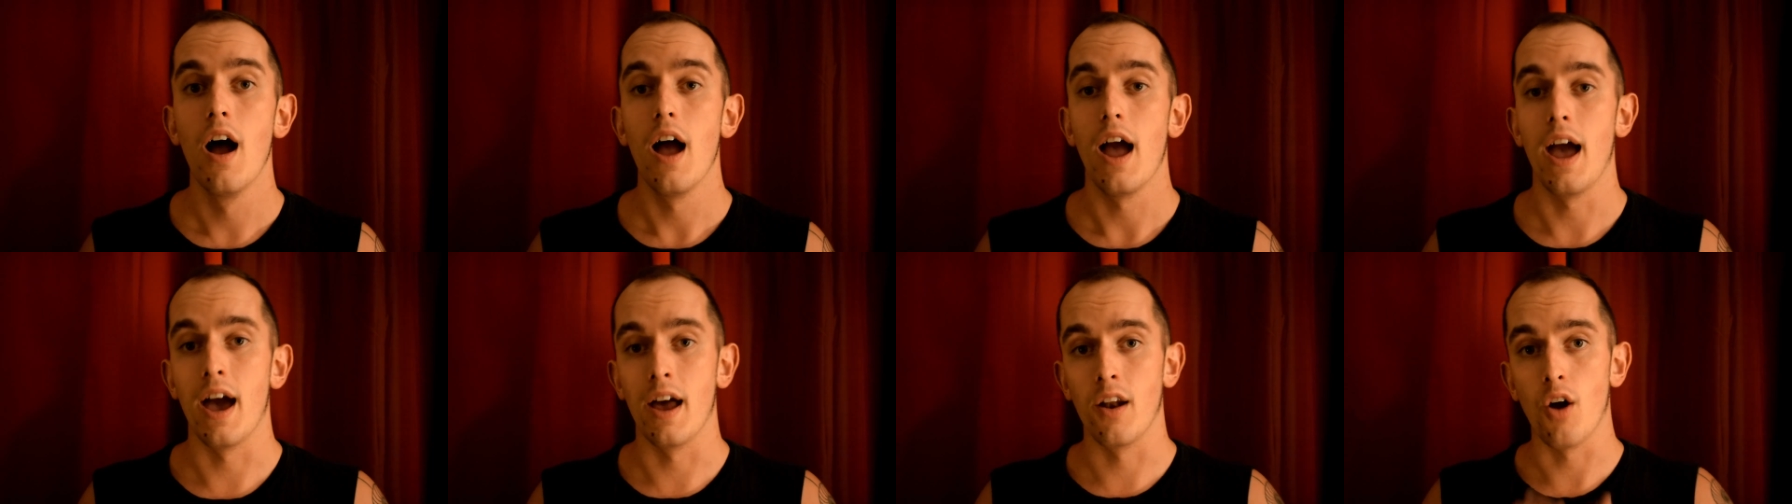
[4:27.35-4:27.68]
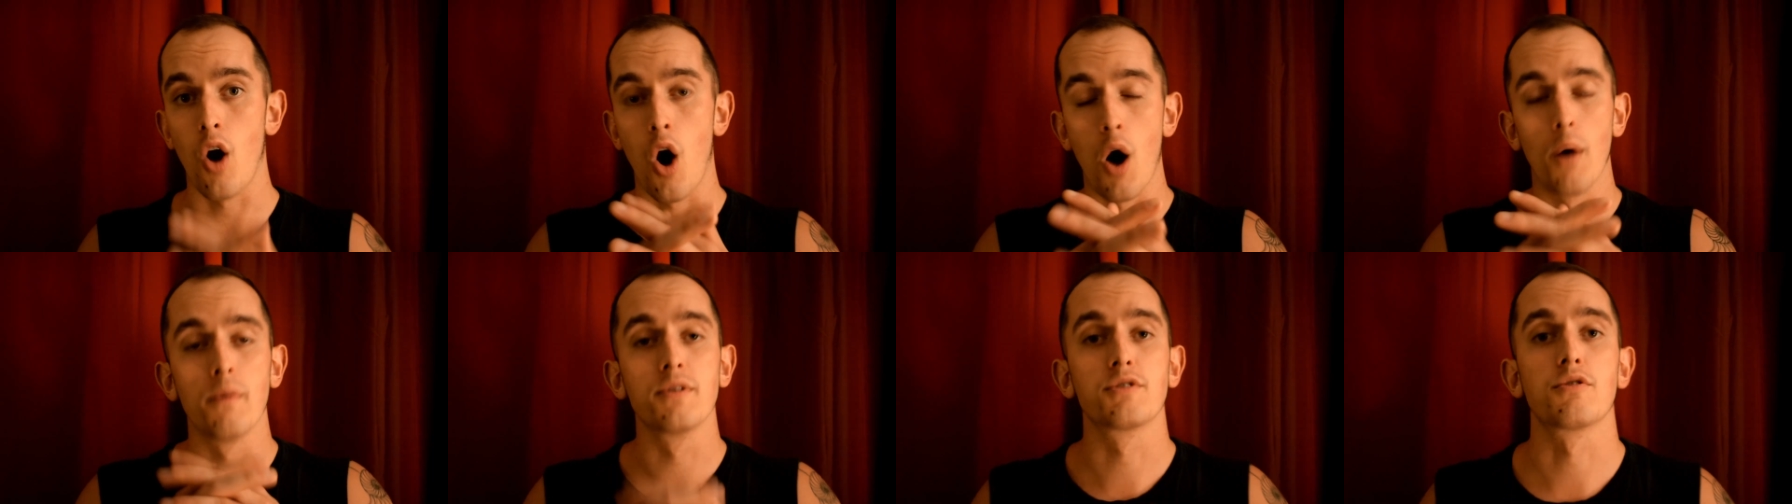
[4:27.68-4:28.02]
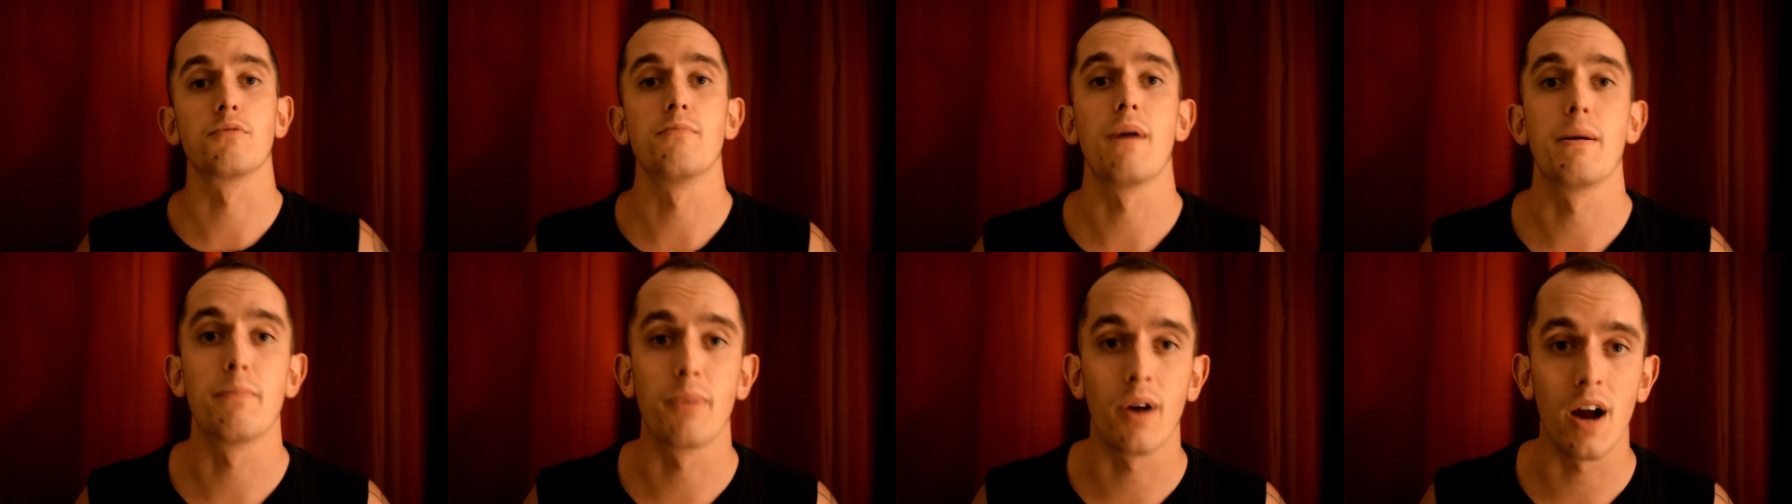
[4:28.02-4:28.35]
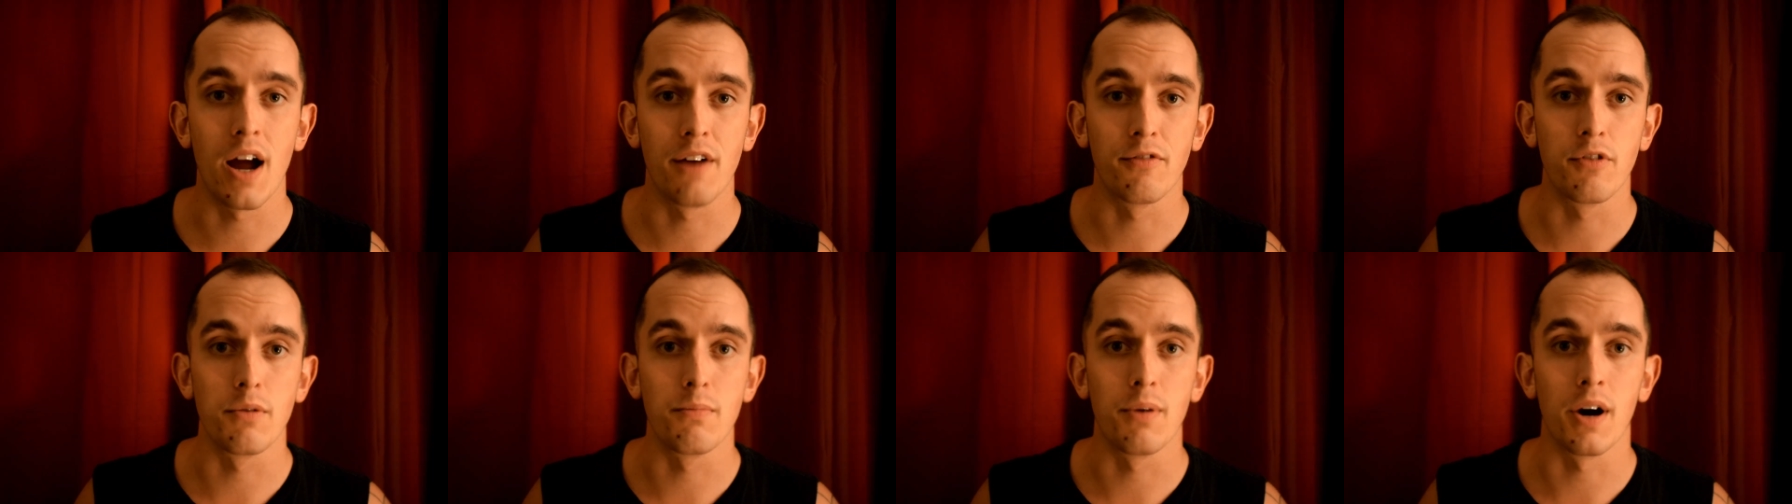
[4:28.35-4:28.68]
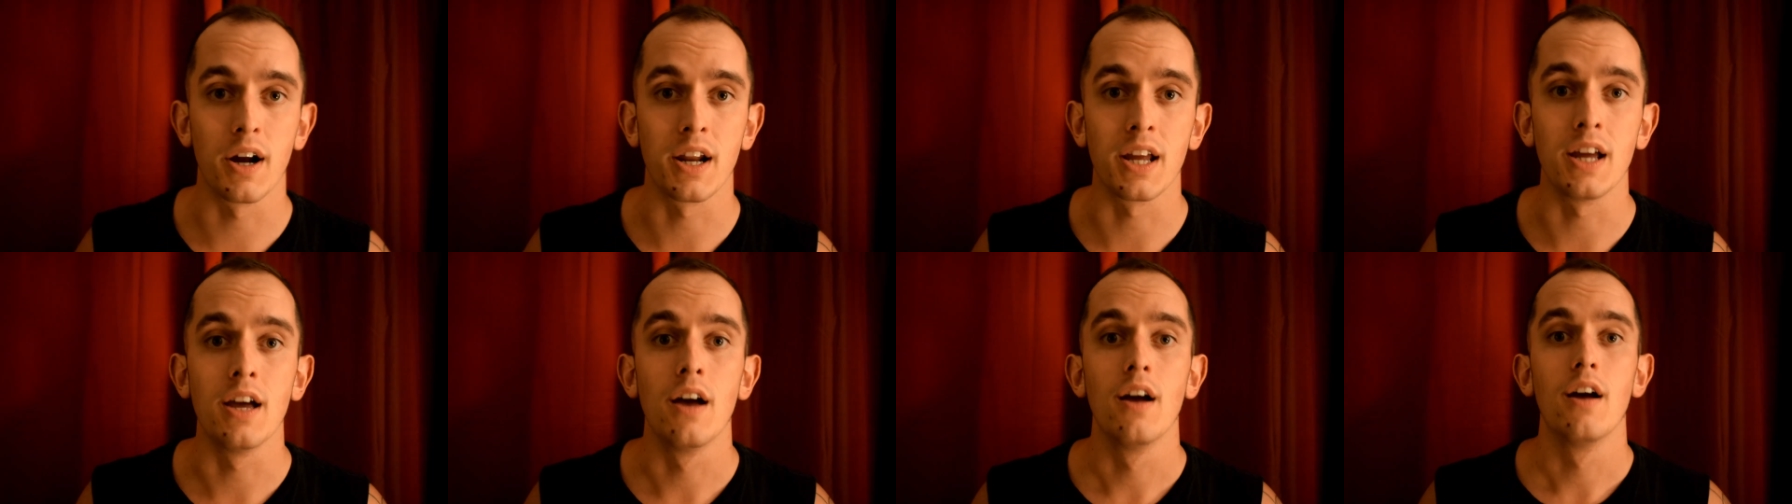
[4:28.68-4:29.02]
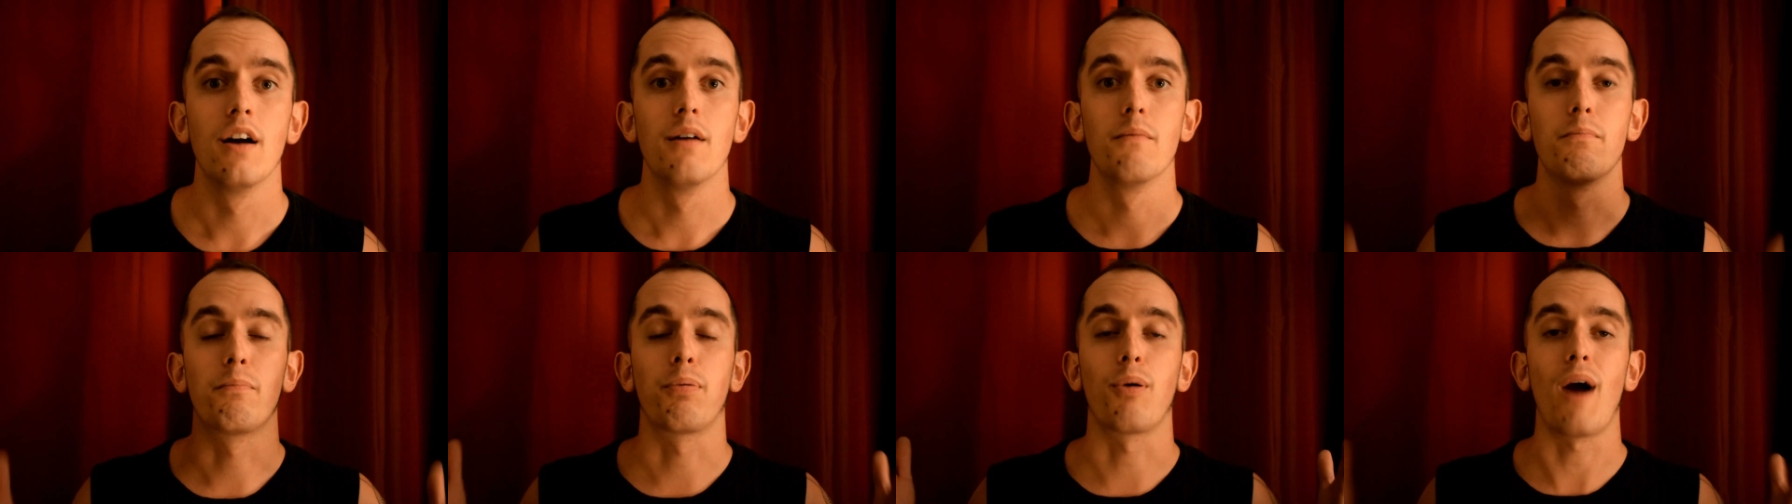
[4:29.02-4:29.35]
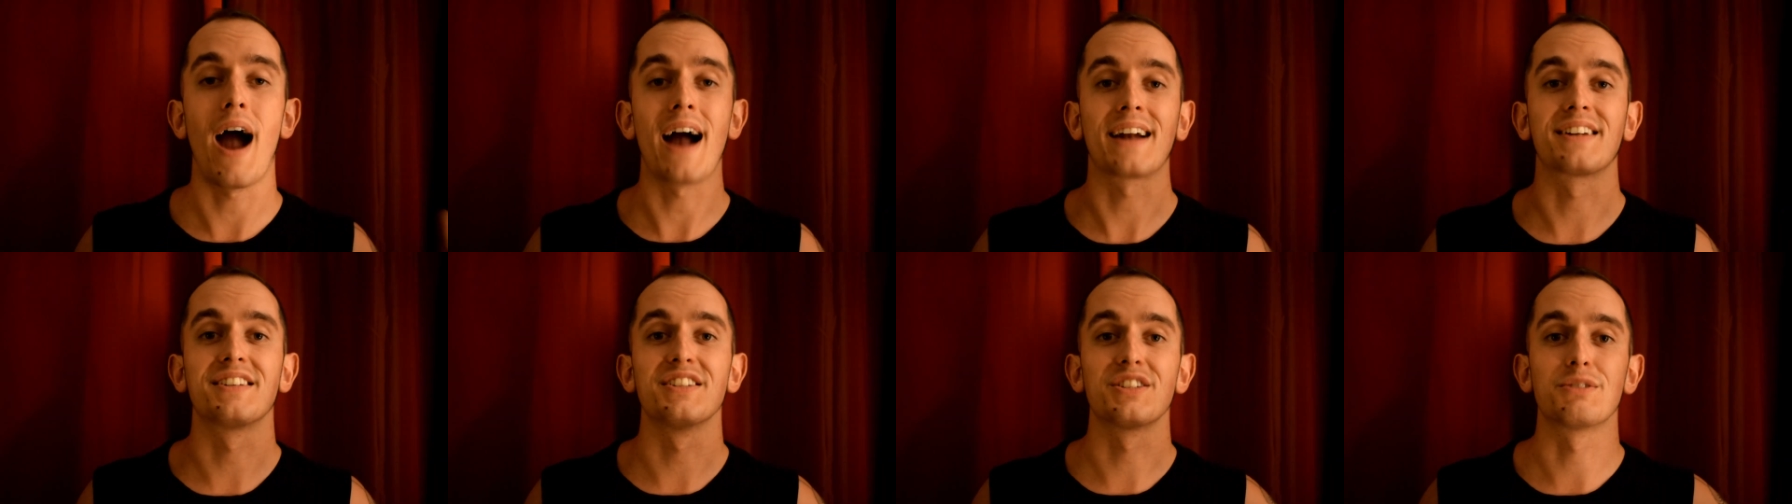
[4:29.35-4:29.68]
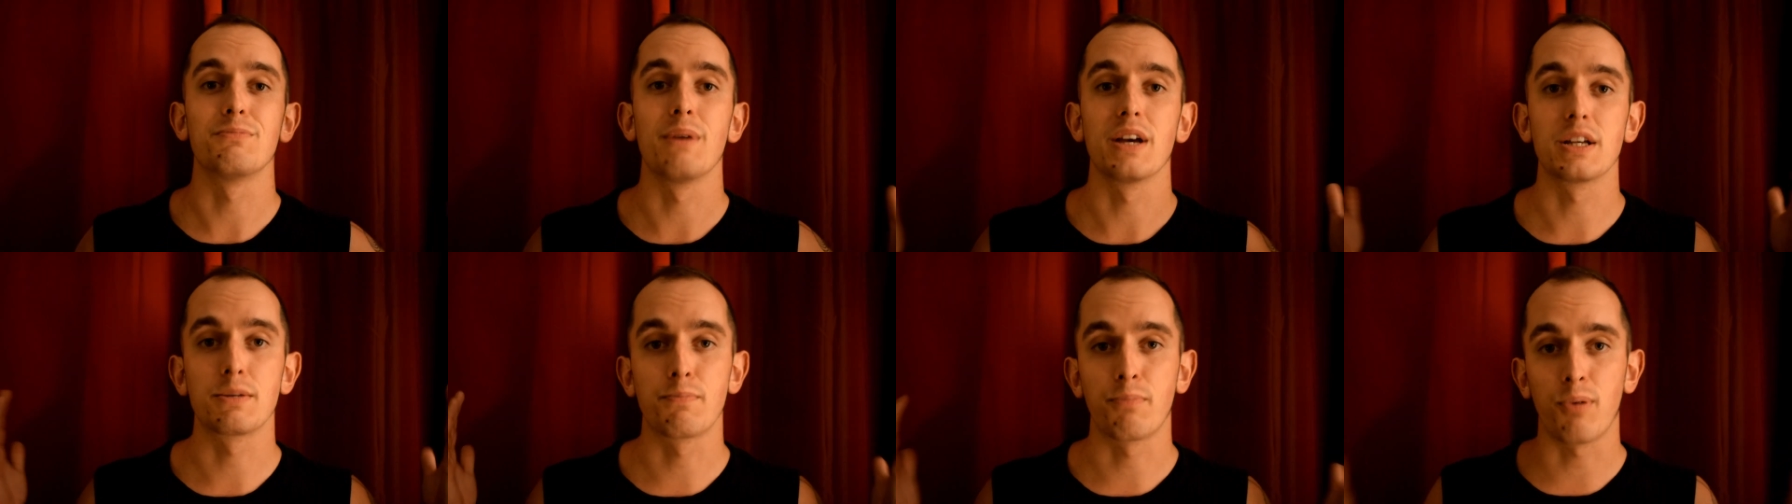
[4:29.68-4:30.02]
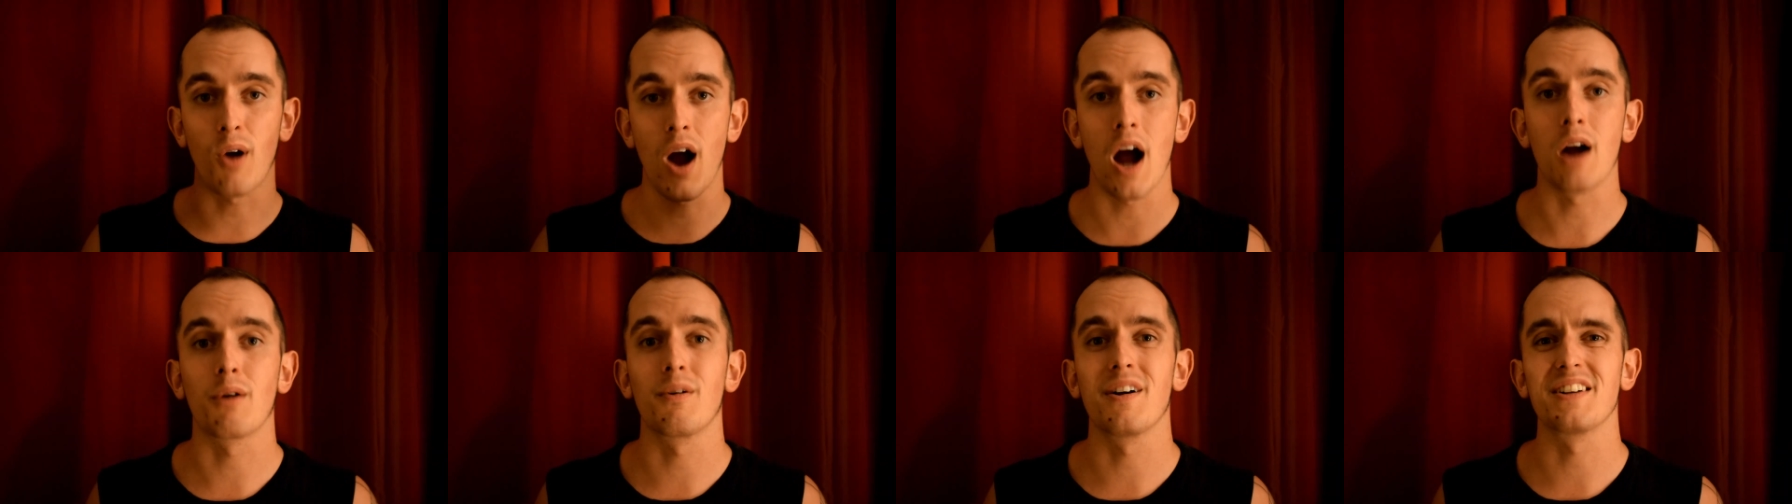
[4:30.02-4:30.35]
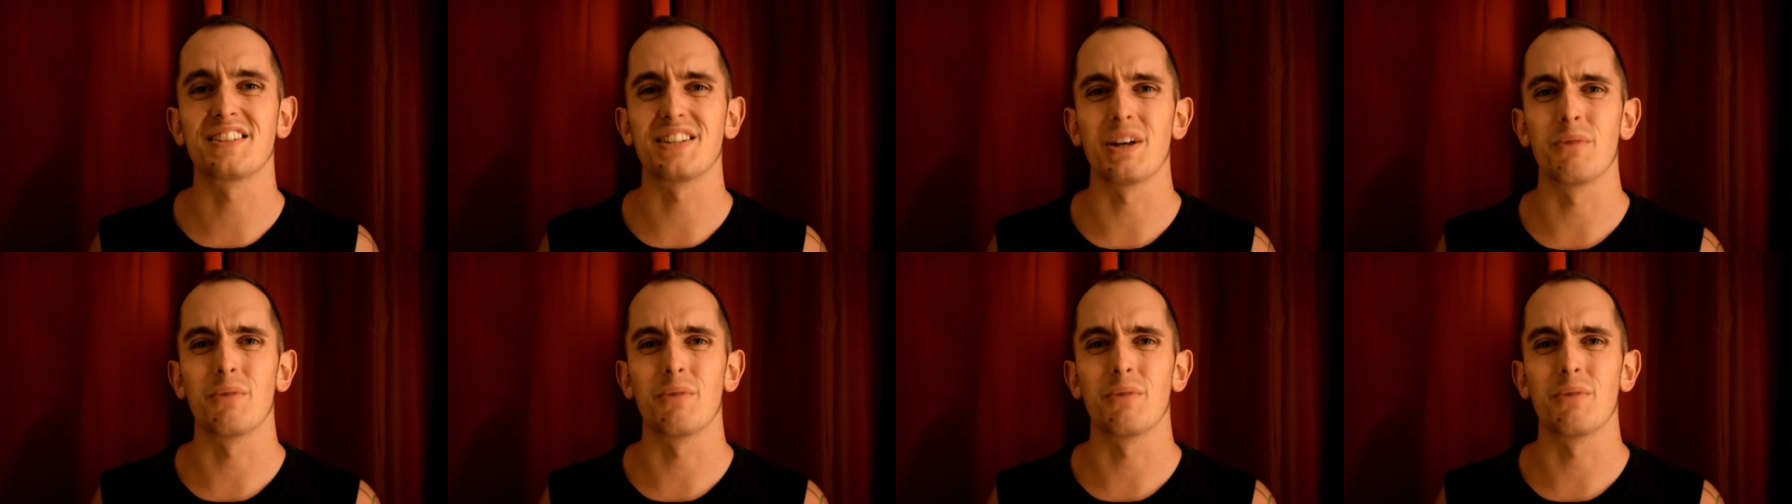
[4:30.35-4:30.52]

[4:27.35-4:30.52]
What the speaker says: And always remember, everybody, practice makes progress.